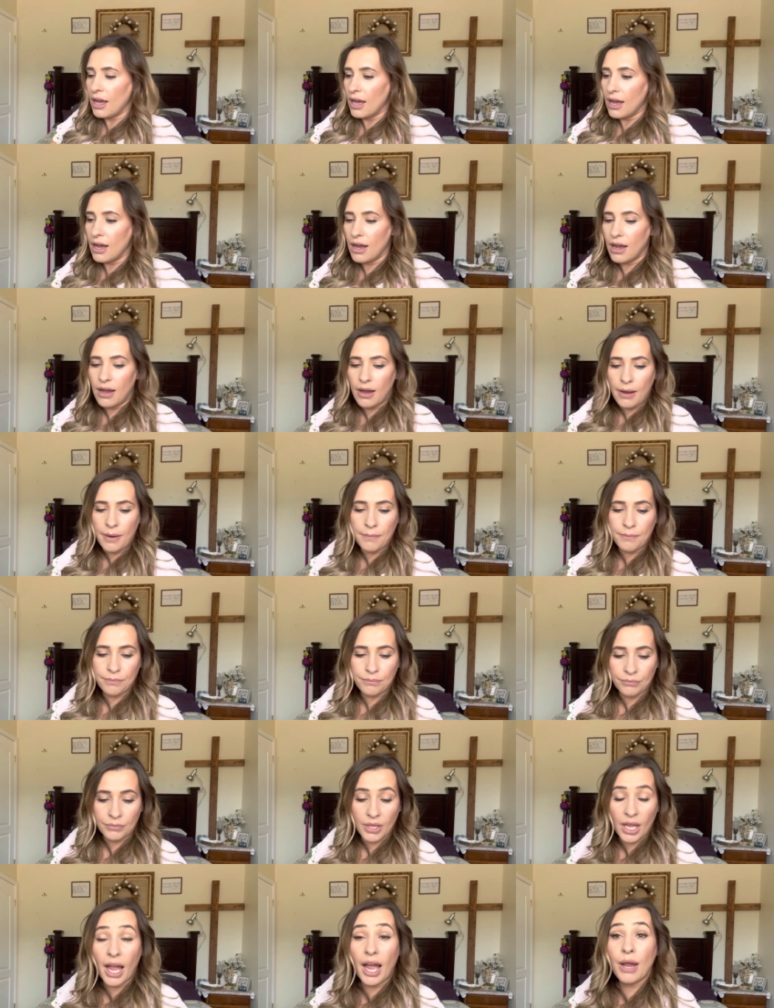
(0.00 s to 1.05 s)
Um,
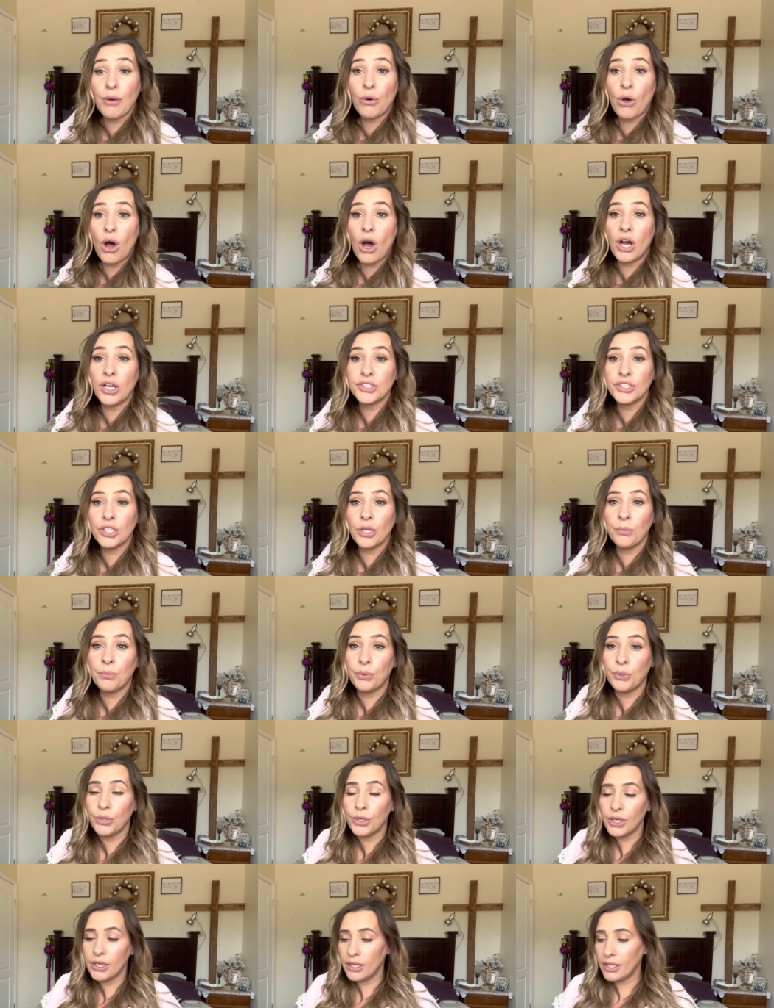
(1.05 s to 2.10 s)
I will also
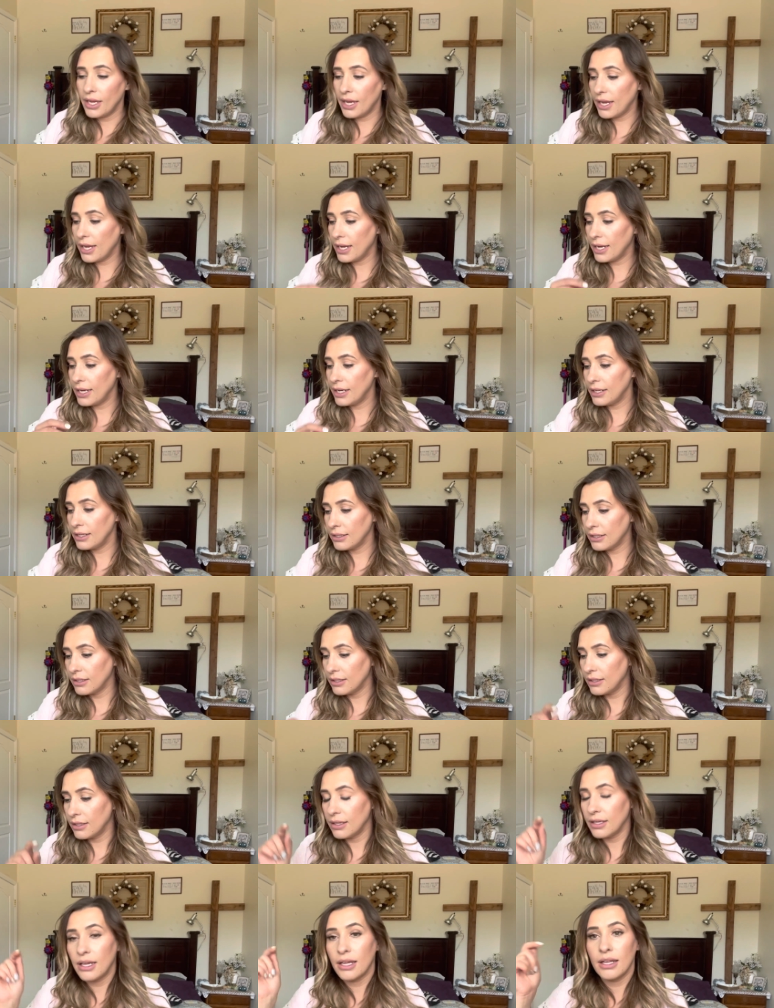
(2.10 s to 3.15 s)
put a
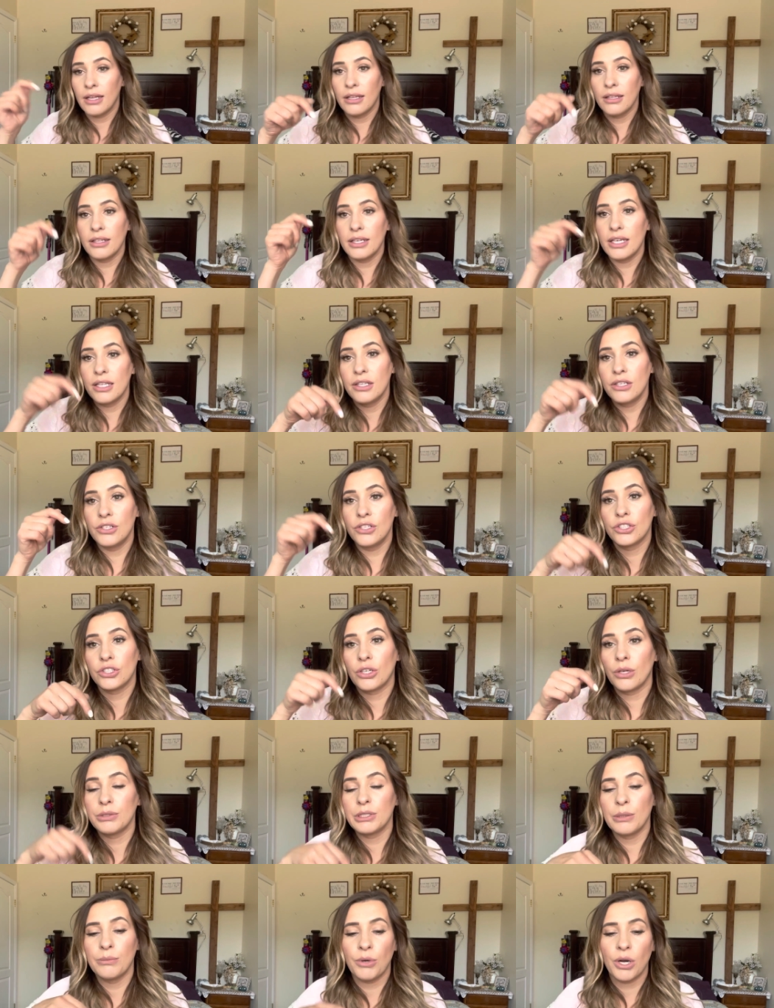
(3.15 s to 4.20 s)
in the
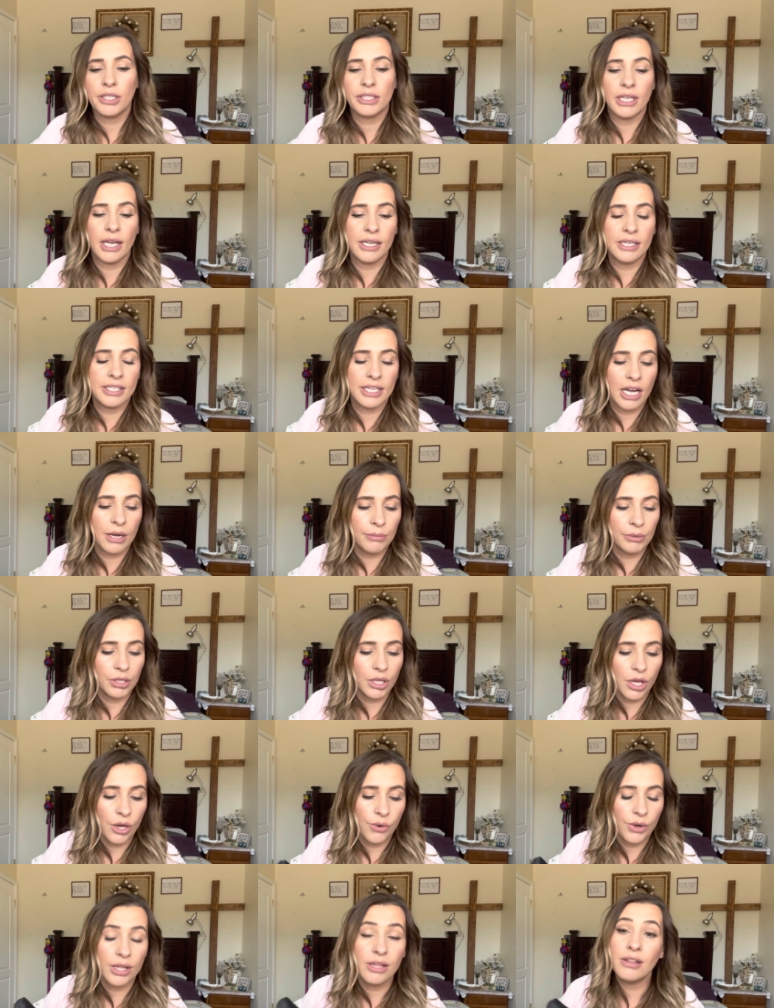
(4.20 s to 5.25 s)
description box down
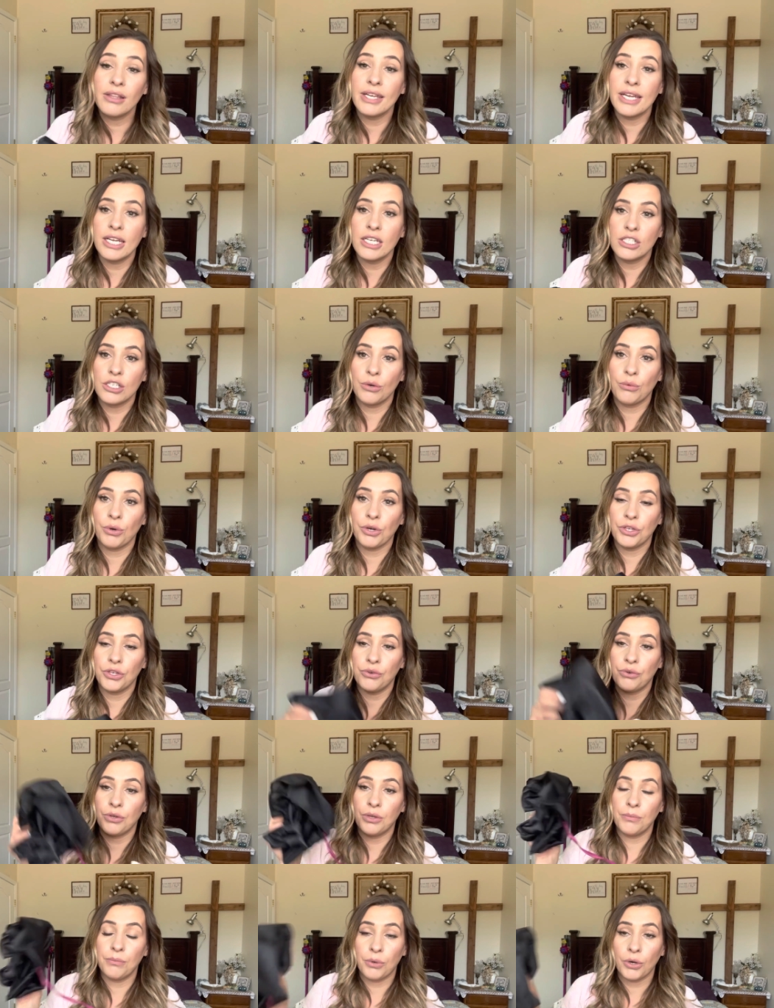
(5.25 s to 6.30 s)
below a link to where you
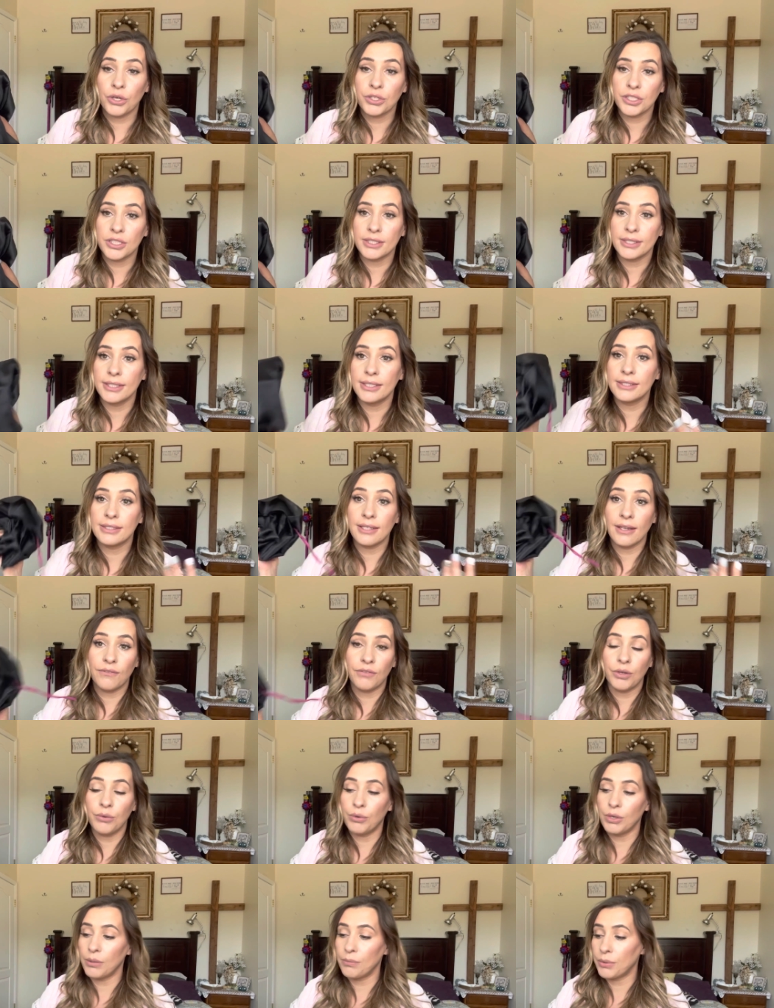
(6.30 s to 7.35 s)
can purchase this if
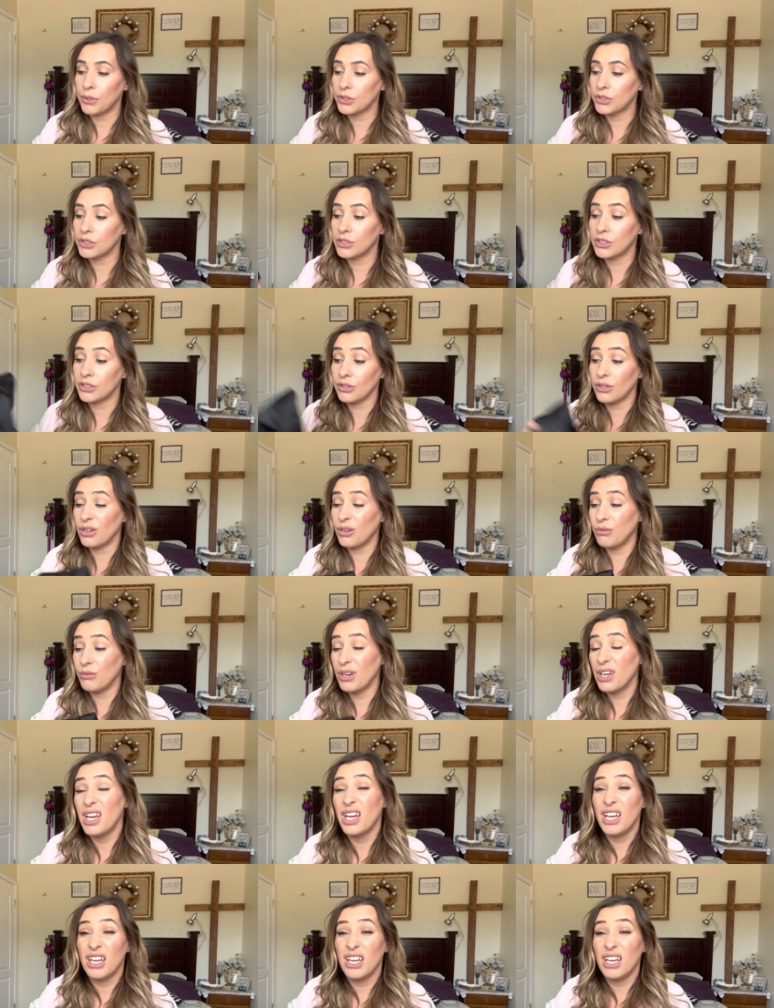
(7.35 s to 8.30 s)
you want to purchase your own.